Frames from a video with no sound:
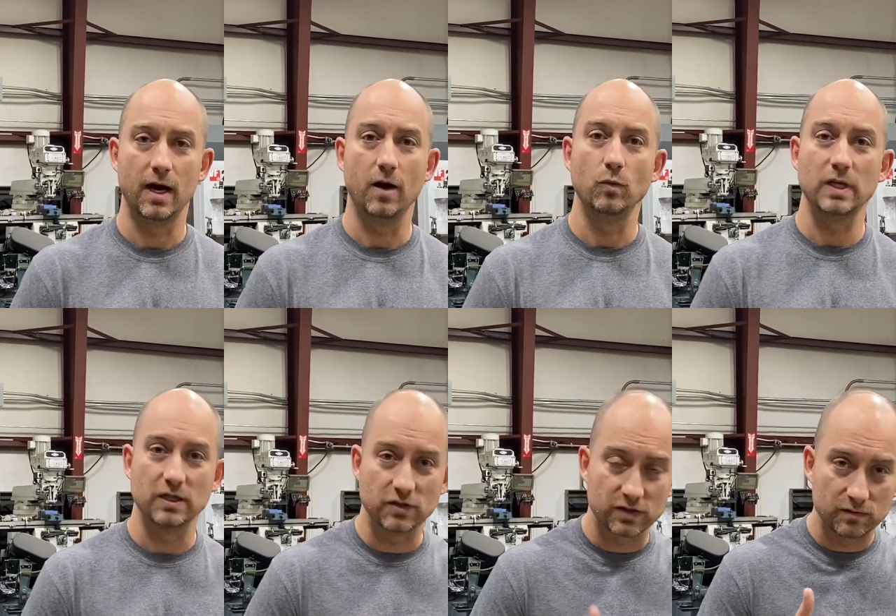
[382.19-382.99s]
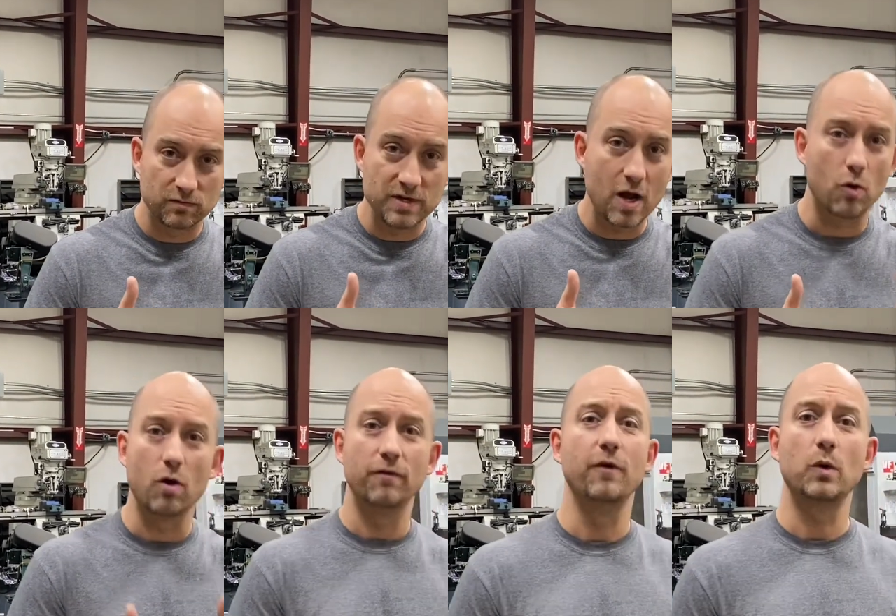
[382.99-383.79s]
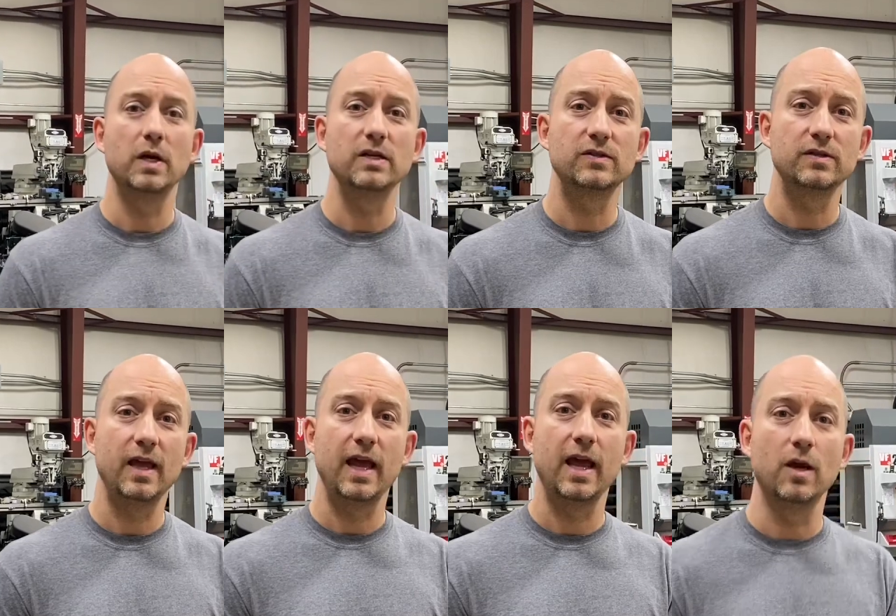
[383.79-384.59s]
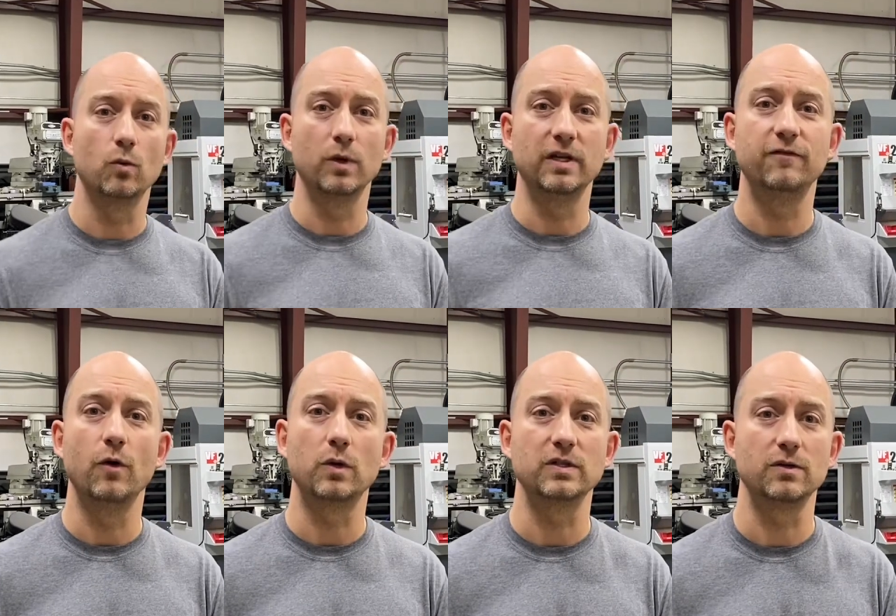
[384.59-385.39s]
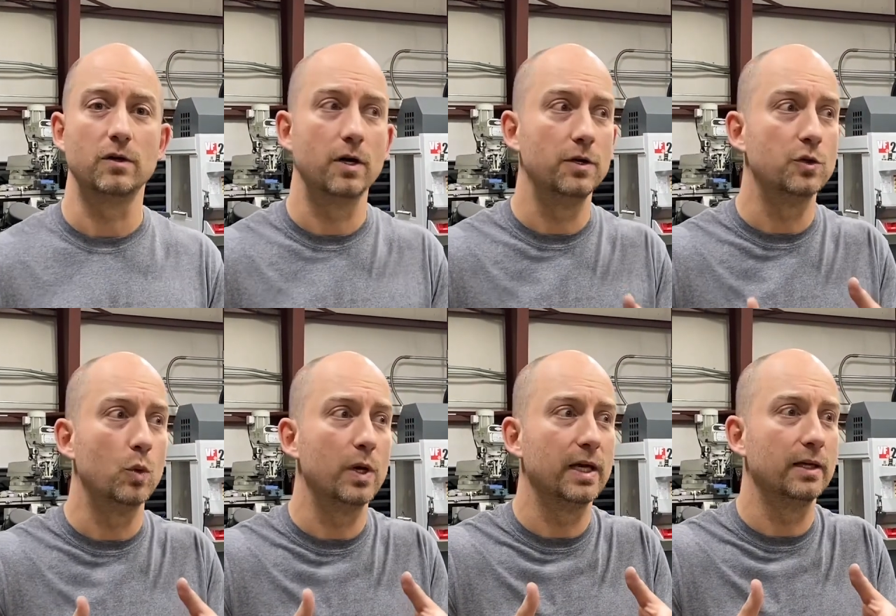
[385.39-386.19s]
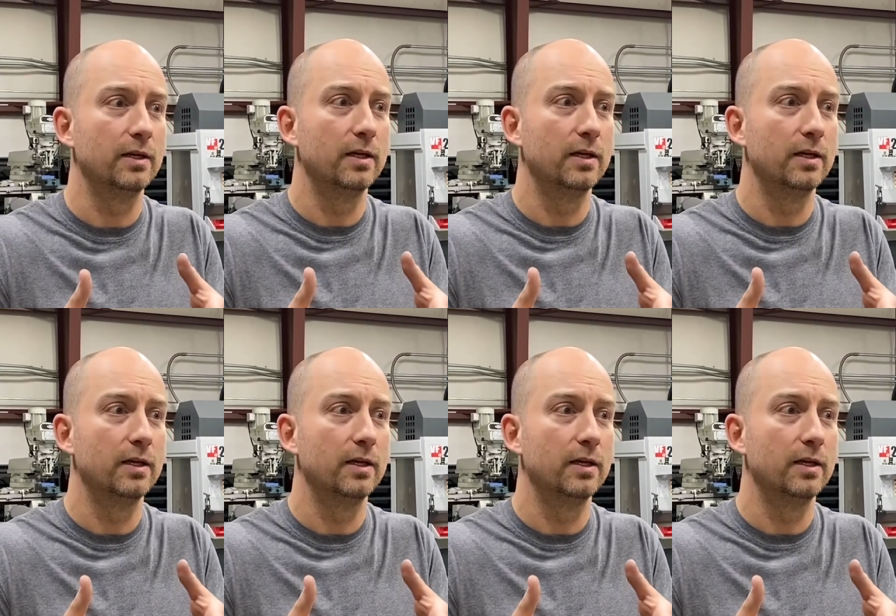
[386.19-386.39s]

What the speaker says: We can just narrow our focus and really focus on doing